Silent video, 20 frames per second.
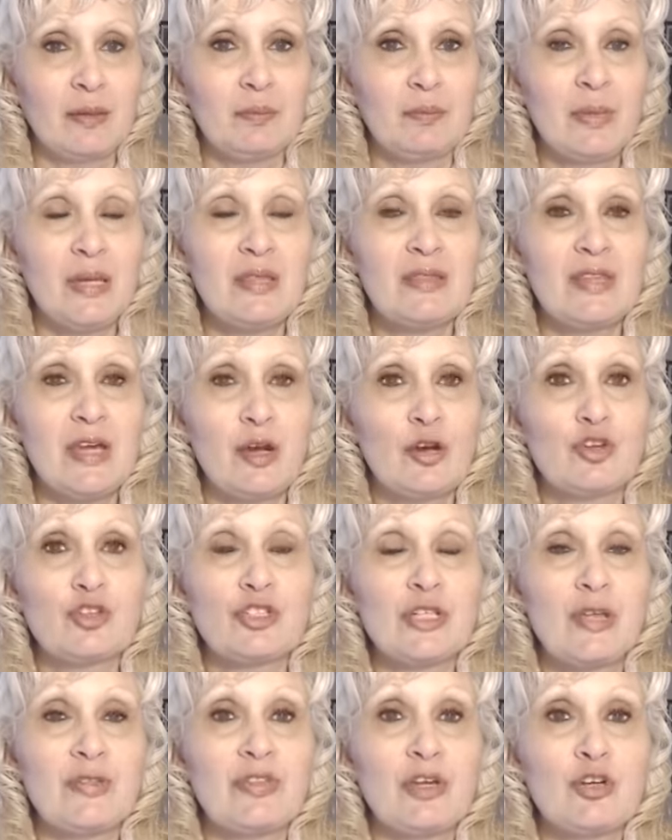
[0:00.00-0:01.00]
be
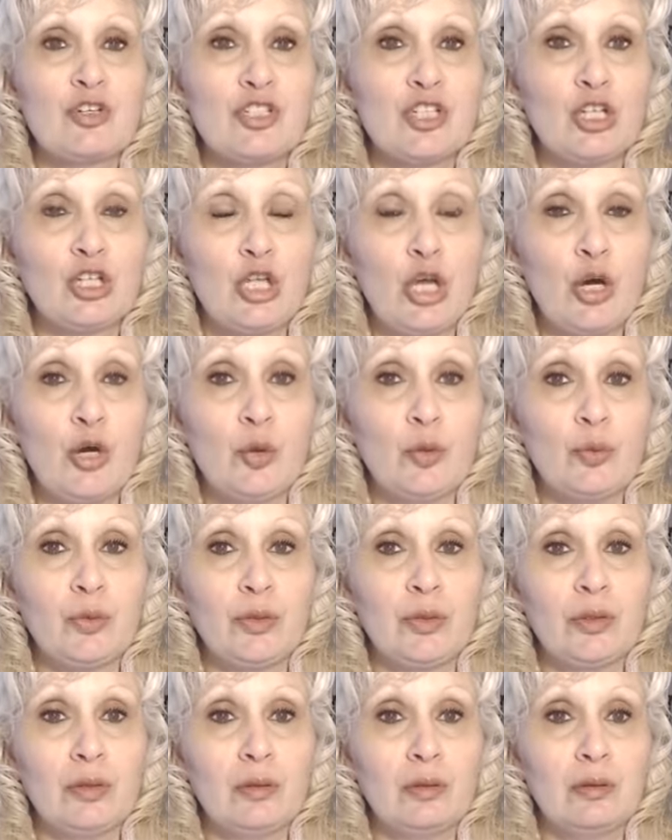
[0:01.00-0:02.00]
theirs and theirs alone.
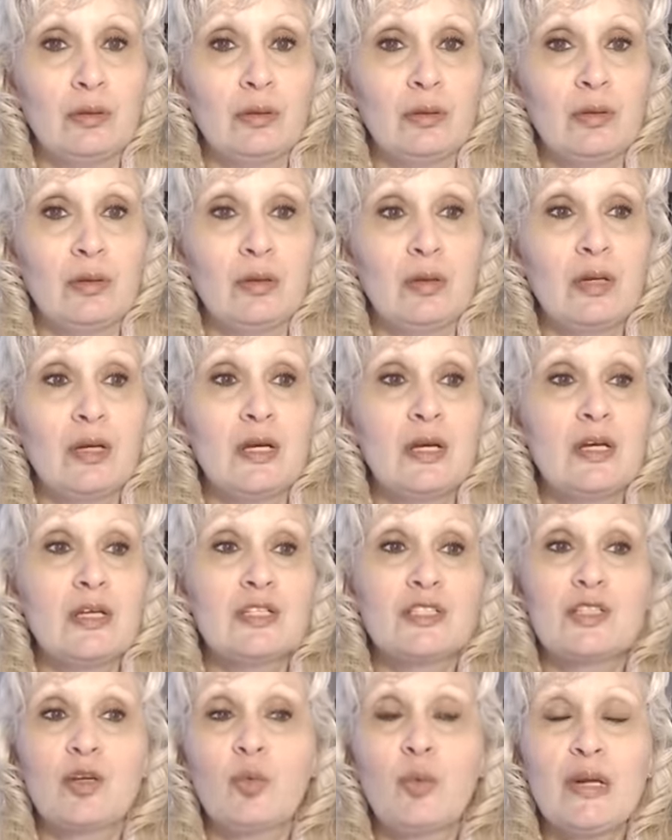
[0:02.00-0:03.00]

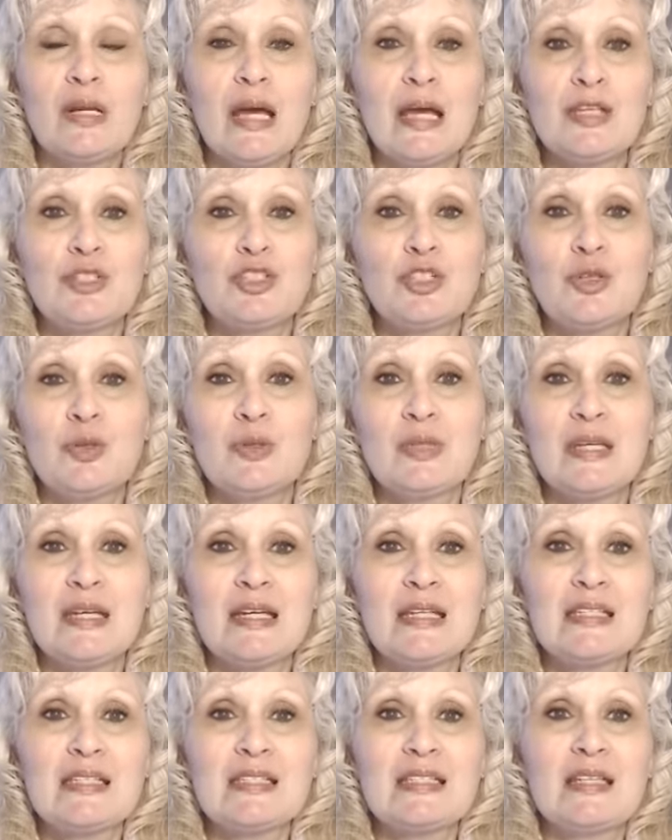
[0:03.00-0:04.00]
So when I do
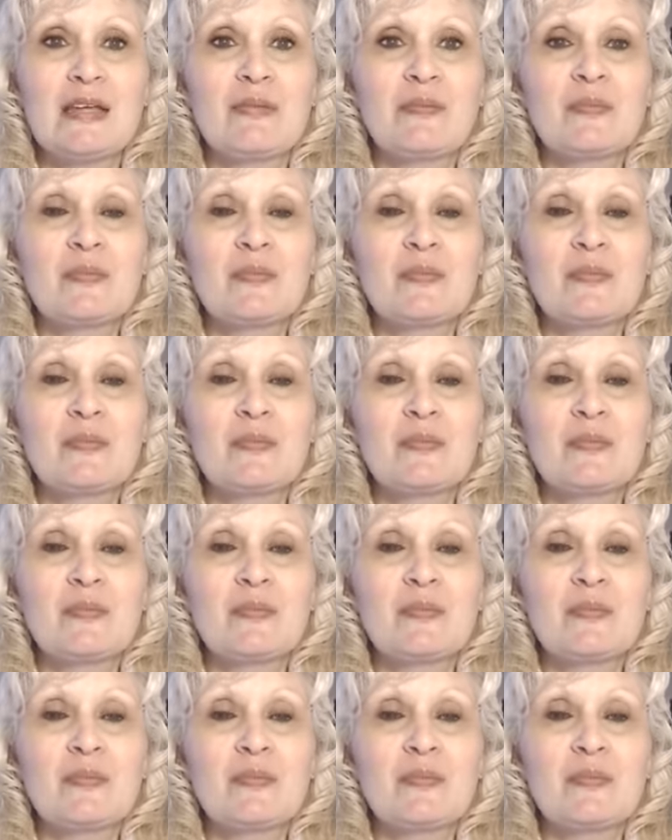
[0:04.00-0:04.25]
this,